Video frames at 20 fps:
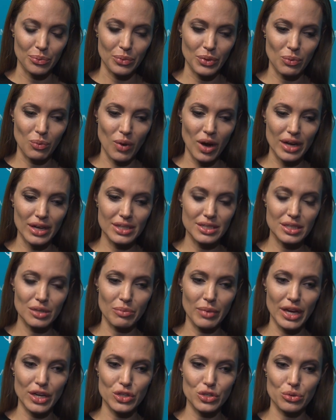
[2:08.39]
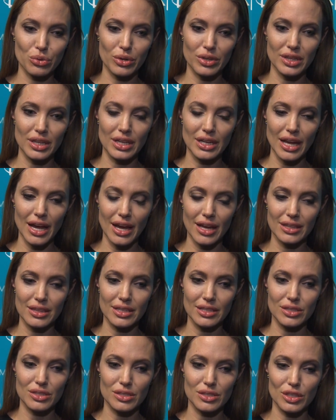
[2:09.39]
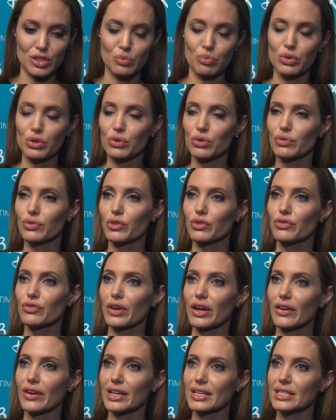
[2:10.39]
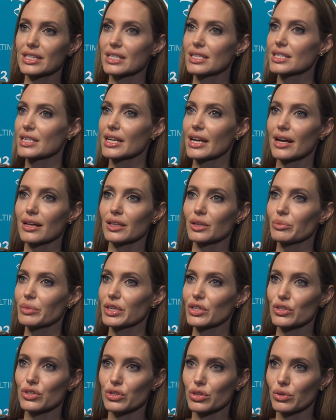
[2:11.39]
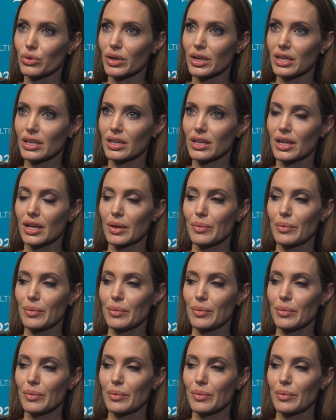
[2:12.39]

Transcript: We wanted to make sure that it had this beautiful fairy Disney element to it,